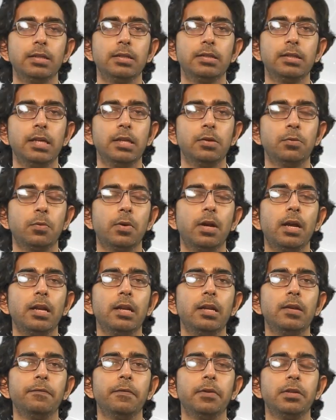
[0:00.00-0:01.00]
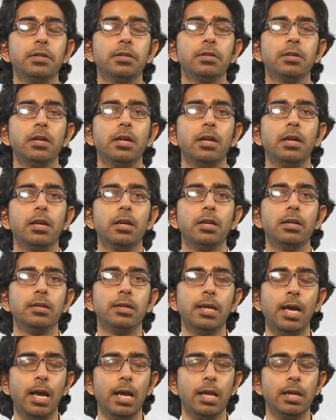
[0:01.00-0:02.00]
Scene 1, in which
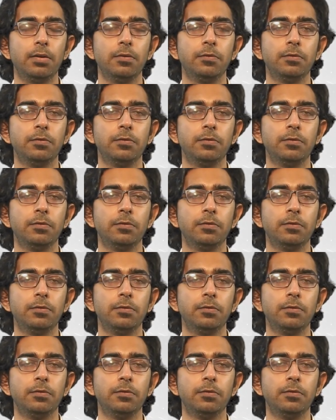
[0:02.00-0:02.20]
Dan,